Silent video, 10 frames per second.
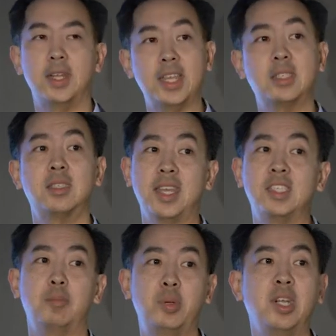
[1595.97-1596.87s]
And
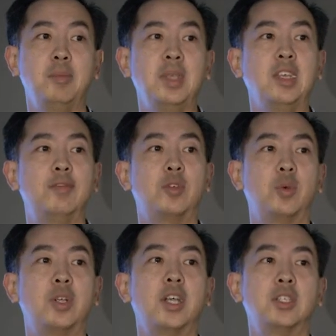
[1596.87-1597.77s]
that's a pretty meaningful
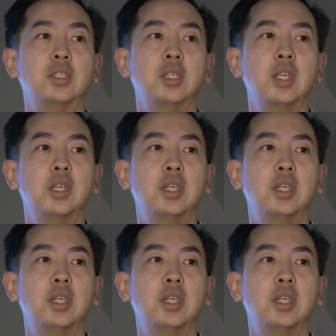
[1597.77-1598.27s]
reduction